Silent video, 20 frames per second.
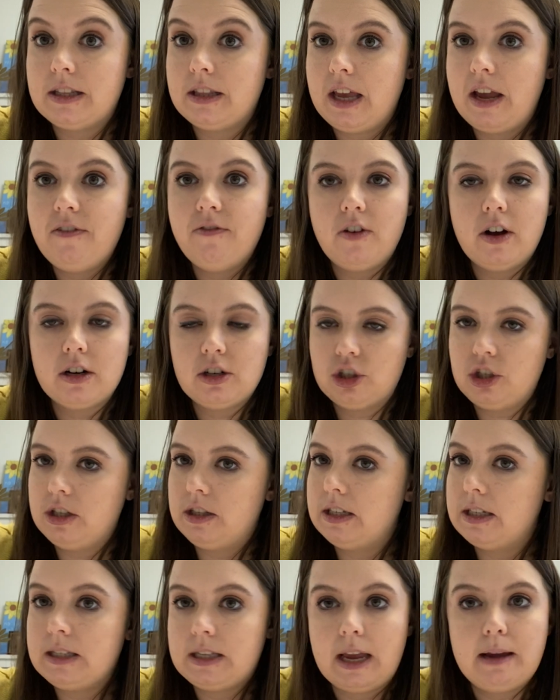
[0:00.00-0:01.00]
And they function
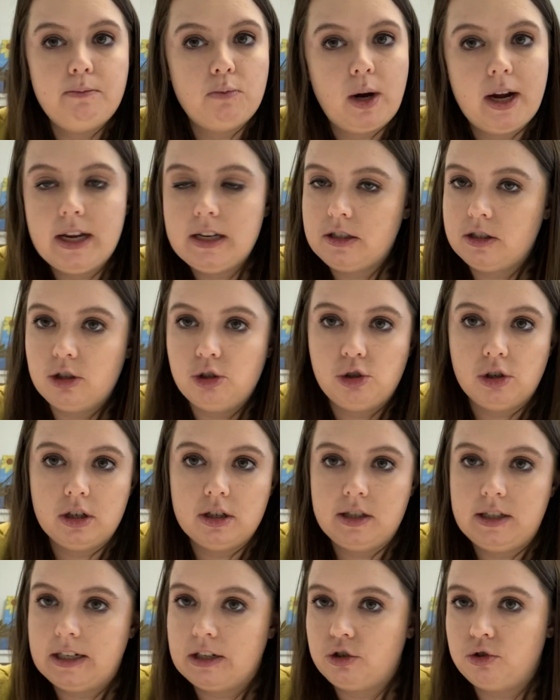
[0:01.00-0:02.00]
the same way as the
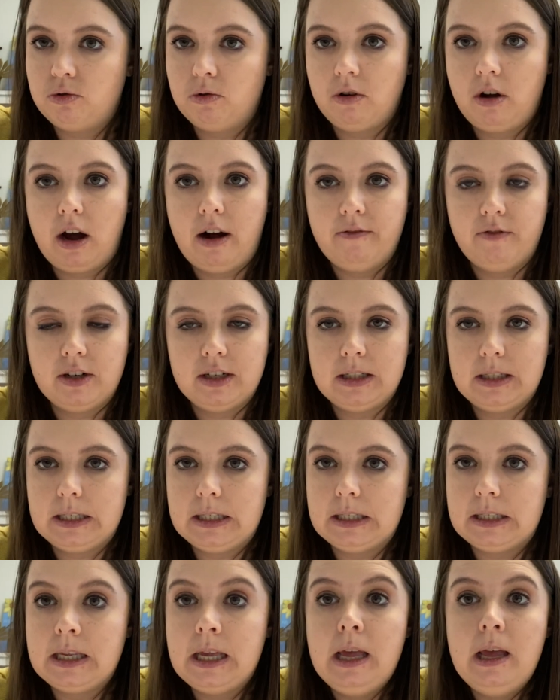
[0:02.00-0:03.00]
jurisdictional
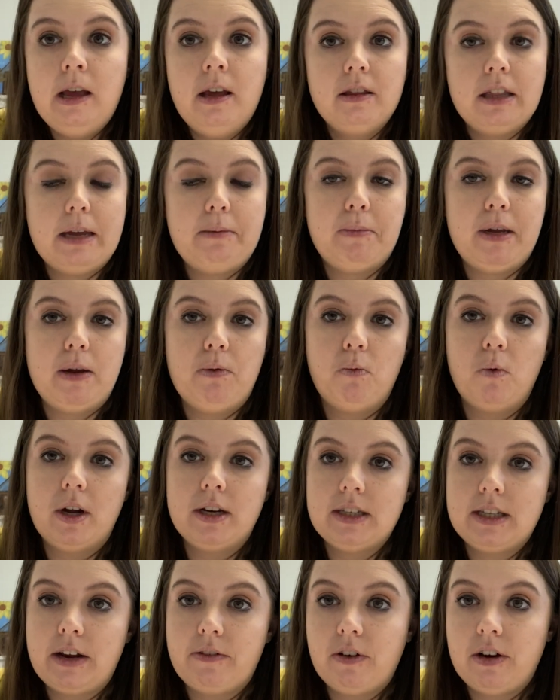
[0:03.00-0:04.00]
conferences. They meet
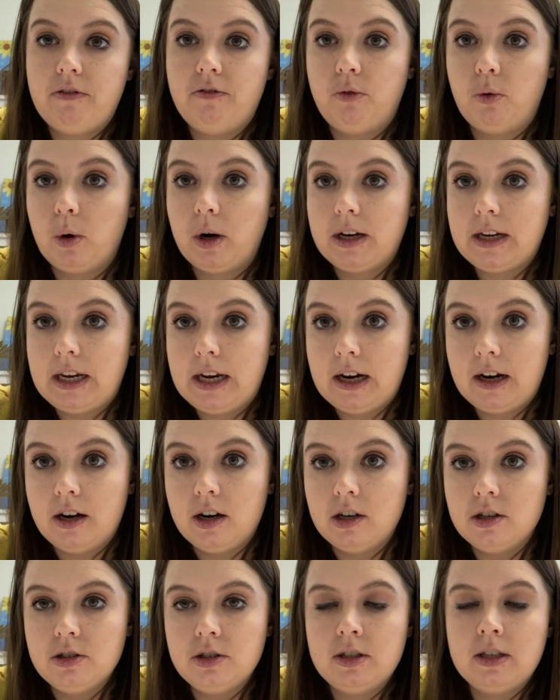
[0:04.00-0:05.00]
once every 4
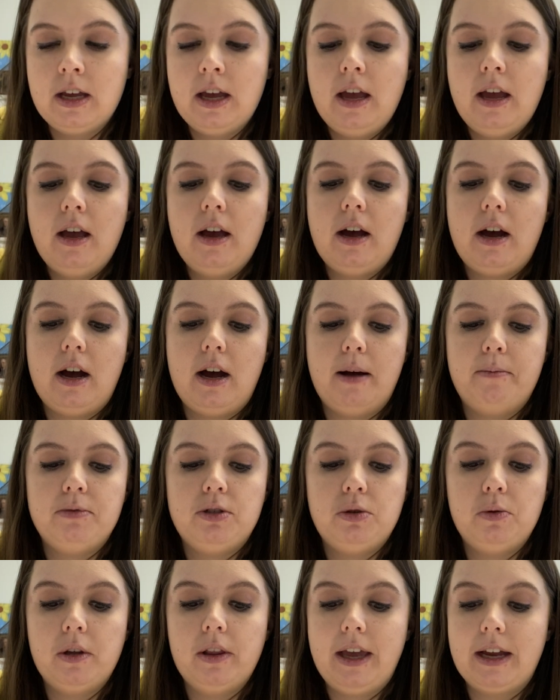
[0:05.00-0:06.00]
years
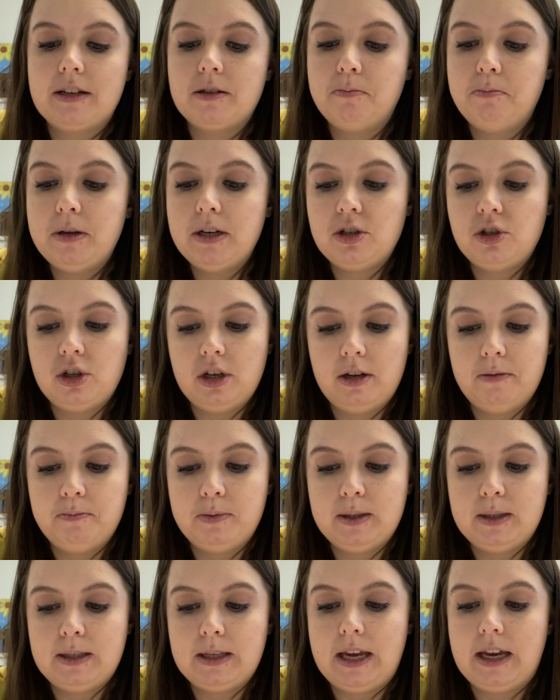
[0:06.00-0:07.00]
to elect
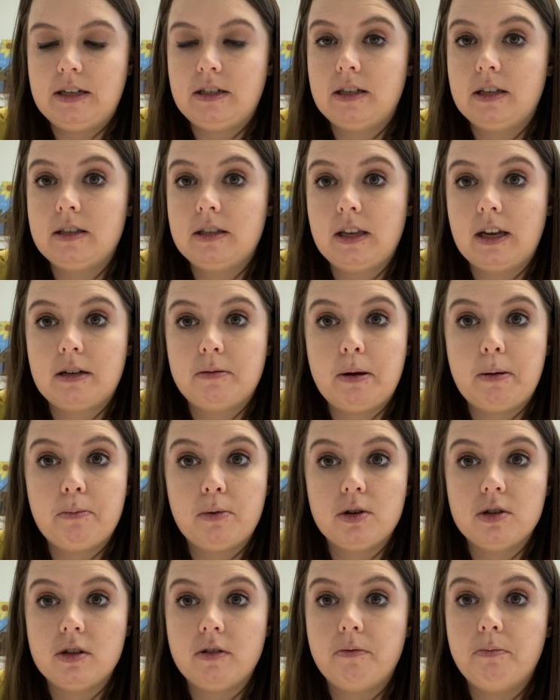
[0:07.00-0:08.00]
bishops and to select
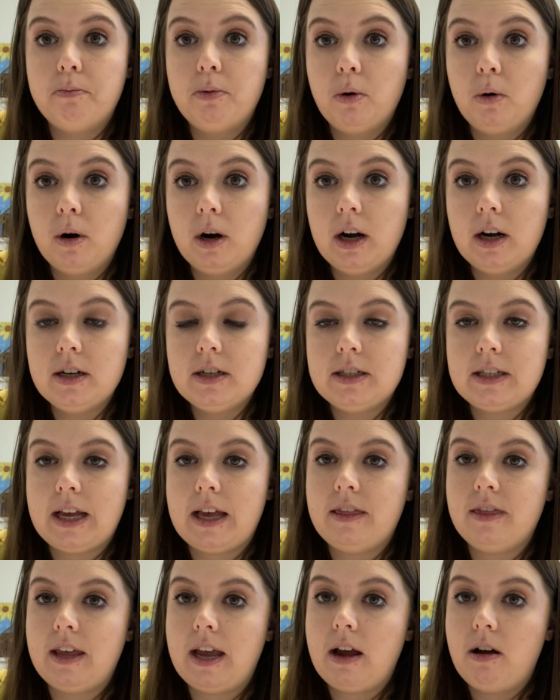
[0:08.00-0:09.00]
members of boards.
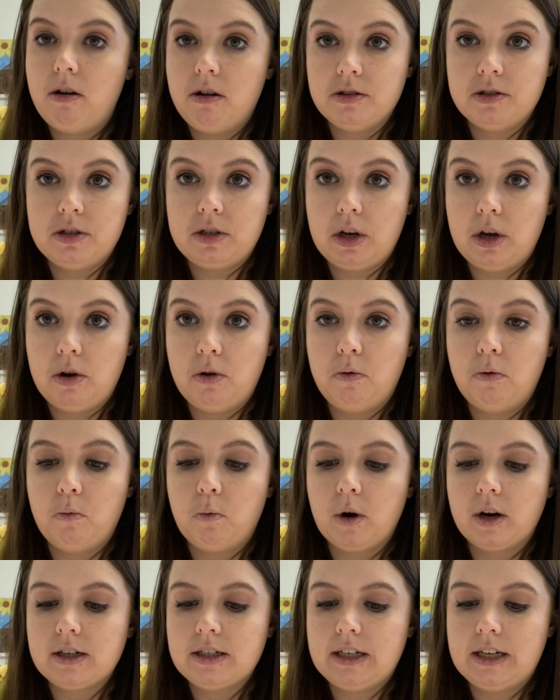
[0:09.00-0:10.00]
And they also
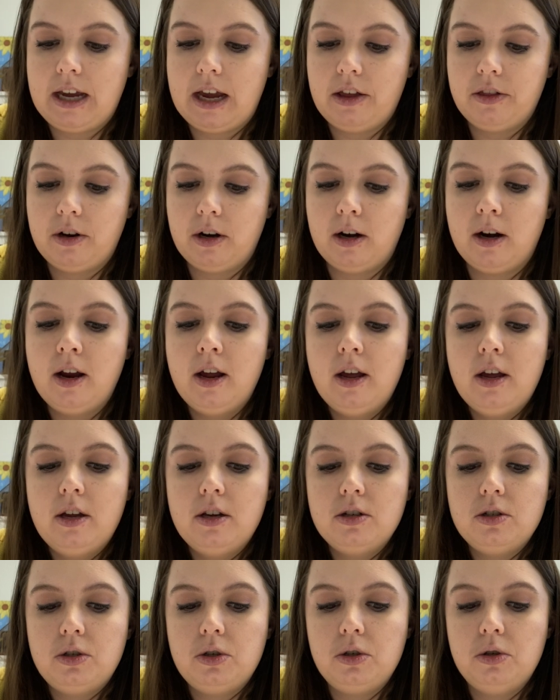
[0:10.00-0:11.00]
work together
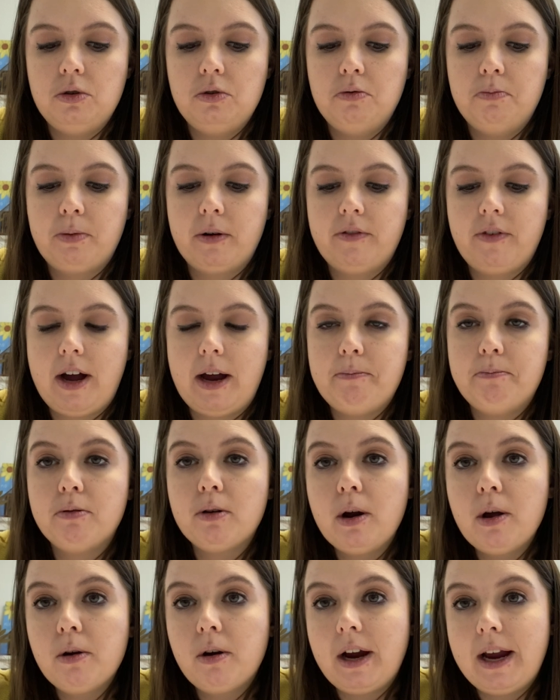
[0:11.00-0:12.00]
to provide
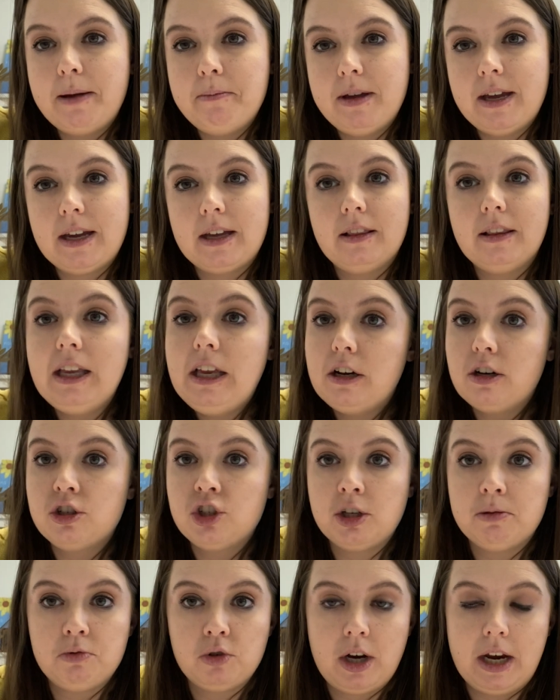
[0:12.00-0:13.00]
programming and
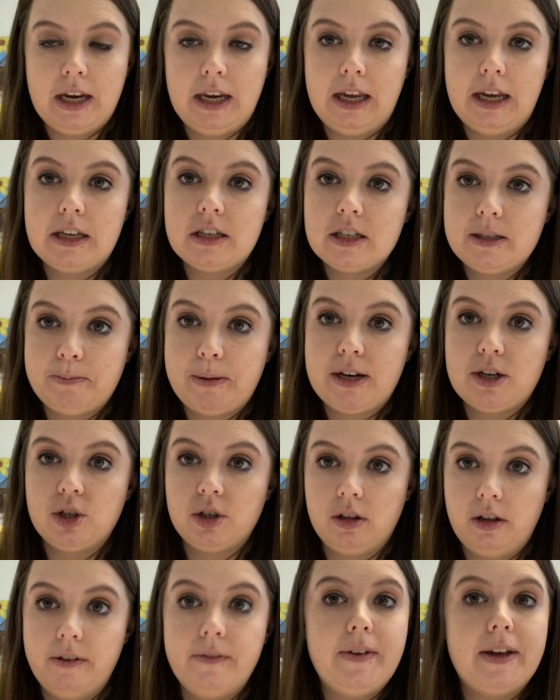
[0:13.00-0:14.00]
leadership training and
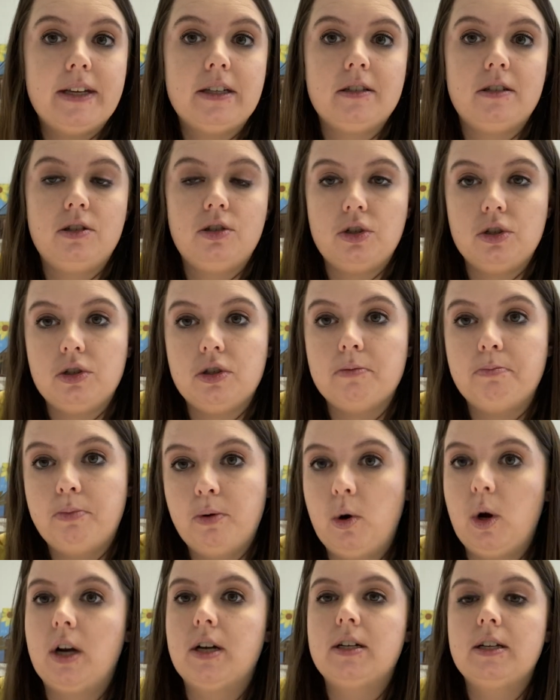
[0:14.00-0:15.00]
special events to
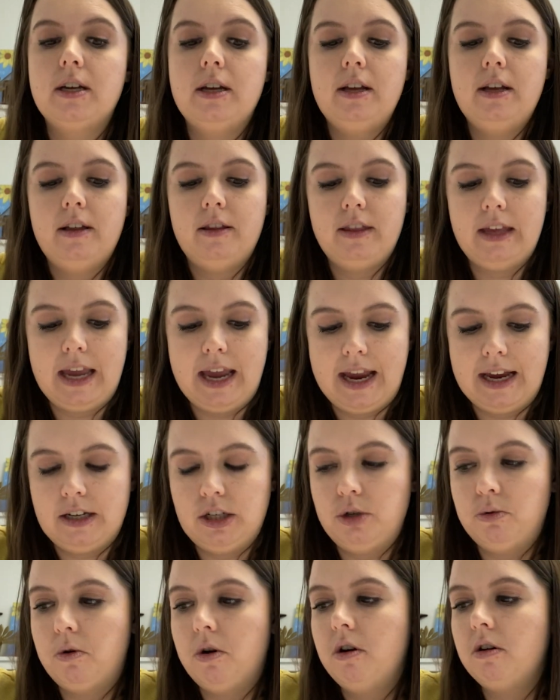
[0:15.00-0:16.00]
support the
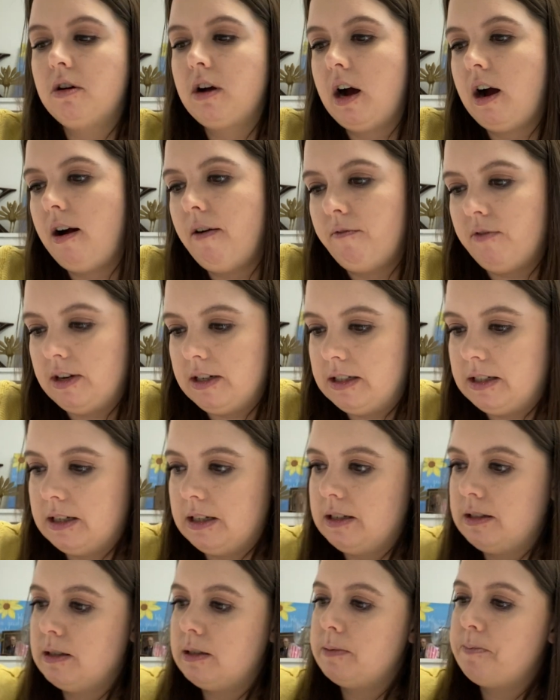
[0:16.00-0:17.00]
annual
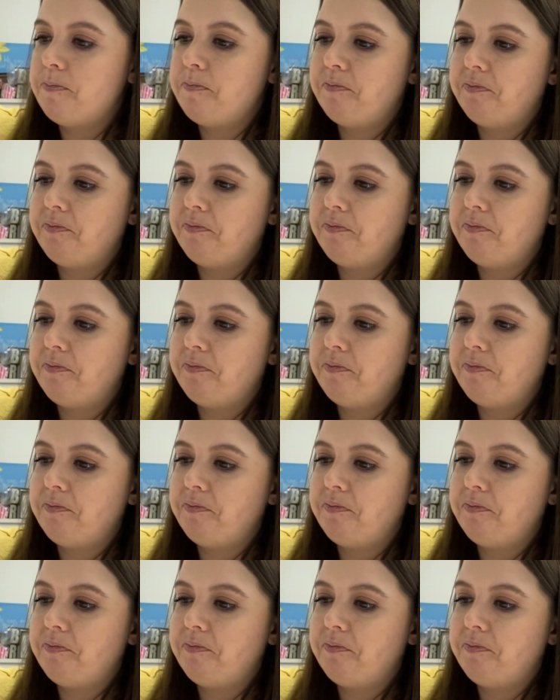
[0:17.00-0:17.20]
conferences.